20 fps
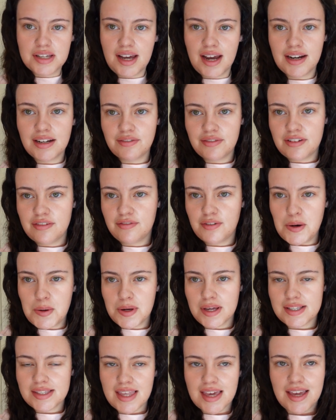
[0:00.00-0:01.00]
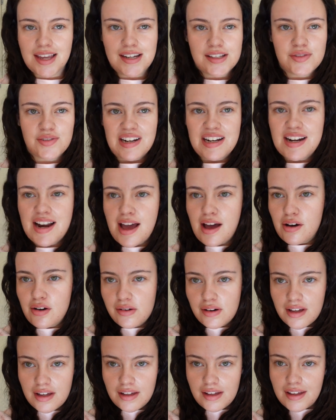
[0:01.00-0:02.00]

kind of in focus like it is right now,